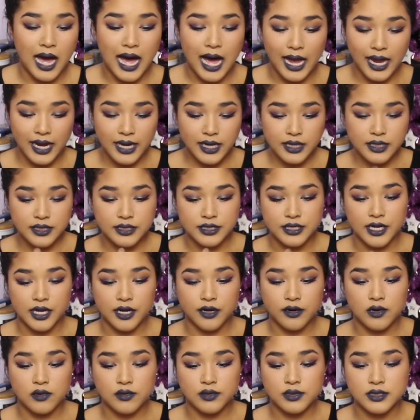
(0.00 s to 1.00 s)
I
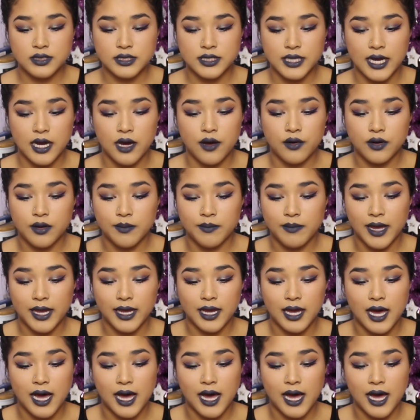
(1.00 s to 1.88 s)
narrowed down my